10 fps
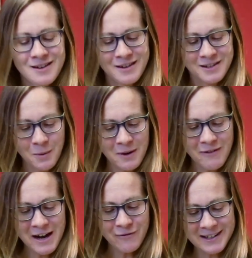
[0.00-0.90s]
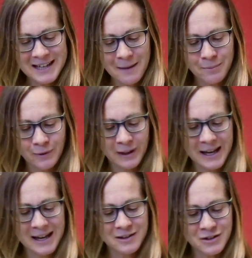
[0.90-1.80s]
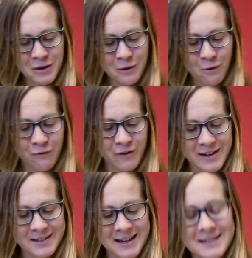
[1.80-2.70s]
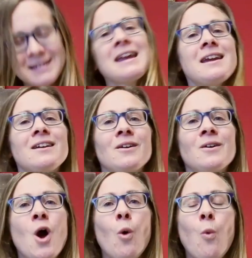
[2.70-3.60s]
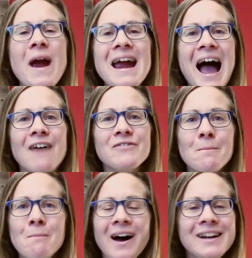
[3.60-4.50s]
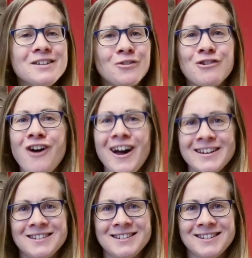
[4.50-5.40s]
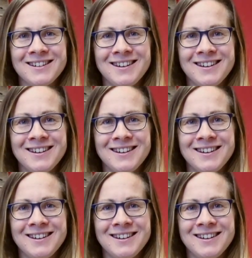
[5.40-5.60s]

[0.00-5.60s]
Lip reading: So we read, for example, in 2 verse 16, "We have the mind of Christ."